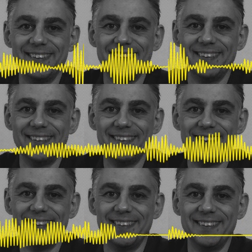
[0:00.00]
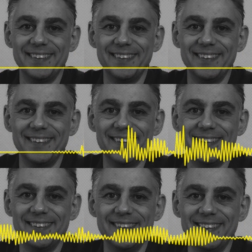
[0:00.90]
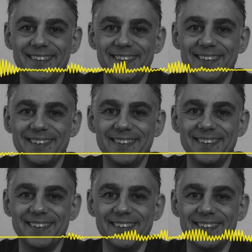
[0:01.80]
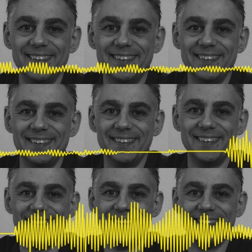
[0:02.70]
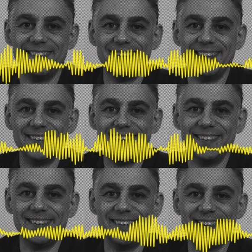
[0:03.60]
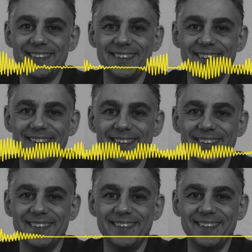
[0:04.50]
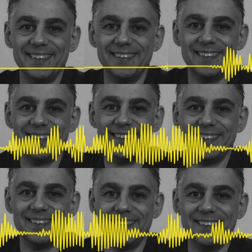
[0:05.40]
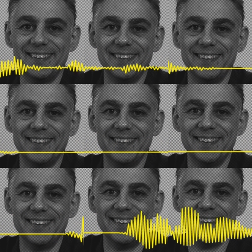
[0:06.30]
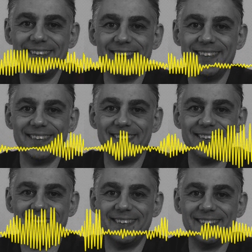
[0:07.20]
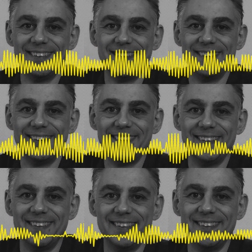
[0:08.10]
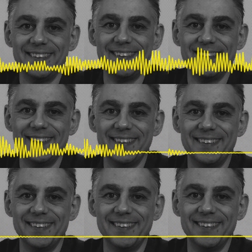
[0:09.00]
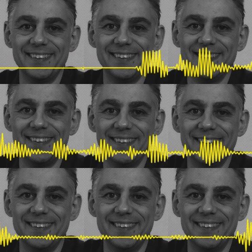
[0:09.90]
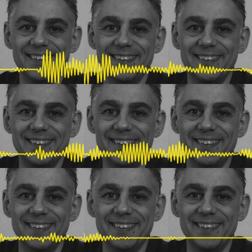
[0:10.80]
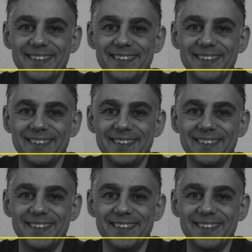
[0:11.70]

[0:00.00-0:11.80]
just to see how it works out. A little bit maybe like the Middle Earth card game thing, where it is just literally we were moving the pieces around as the text told us to do so.